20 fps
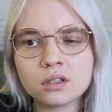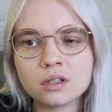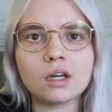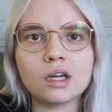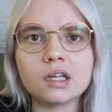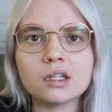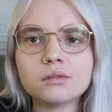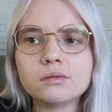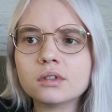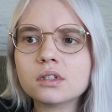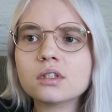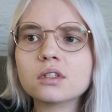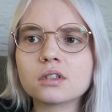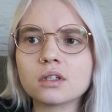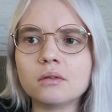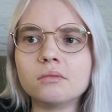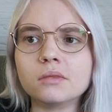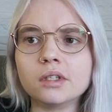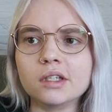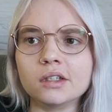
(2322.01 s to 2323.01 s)
Yeah, it were
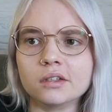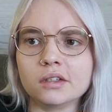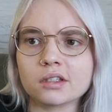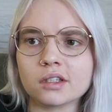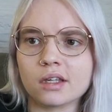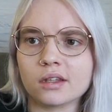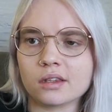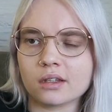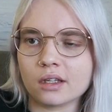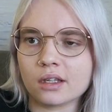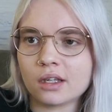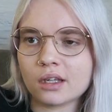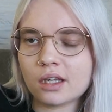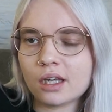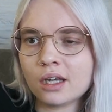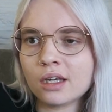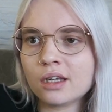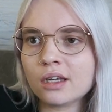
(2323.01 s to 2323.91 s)
some years, I think.